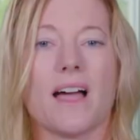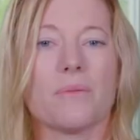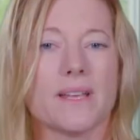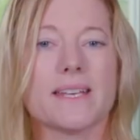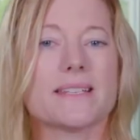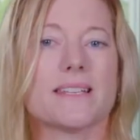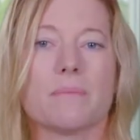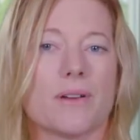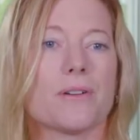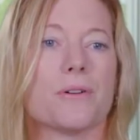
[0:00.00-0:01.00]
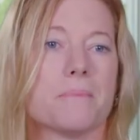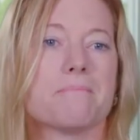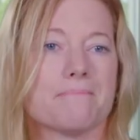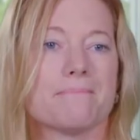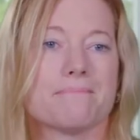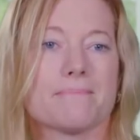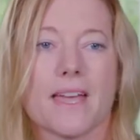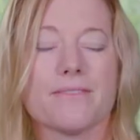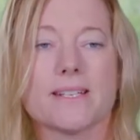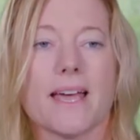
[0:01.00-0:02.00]
I really get to see a miracle
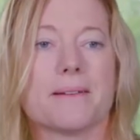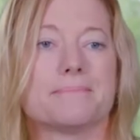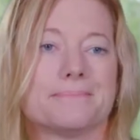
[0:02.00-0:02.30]
every day.